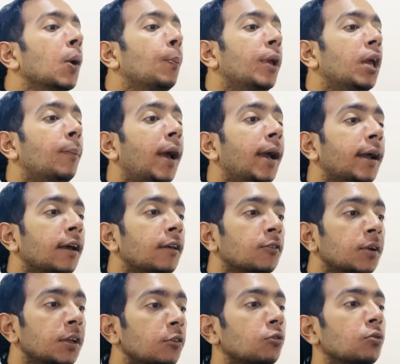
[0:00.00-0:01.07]
Payback has
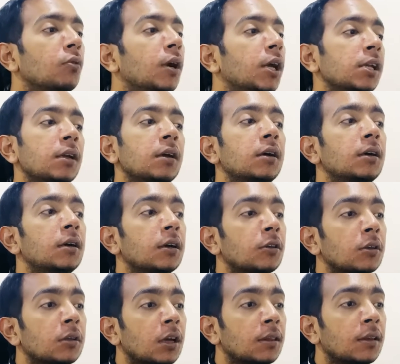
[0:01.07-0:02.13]
1:1.
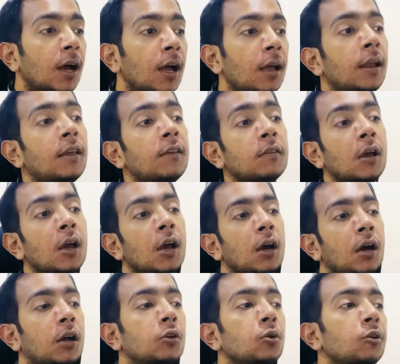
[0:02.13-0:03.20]
Qatar has
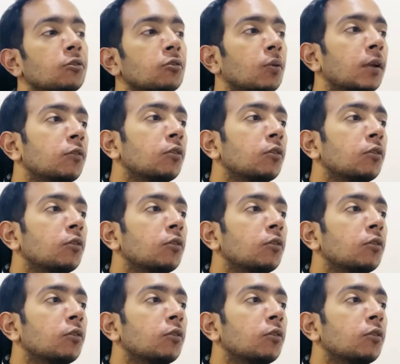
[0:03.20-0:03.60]
2:1.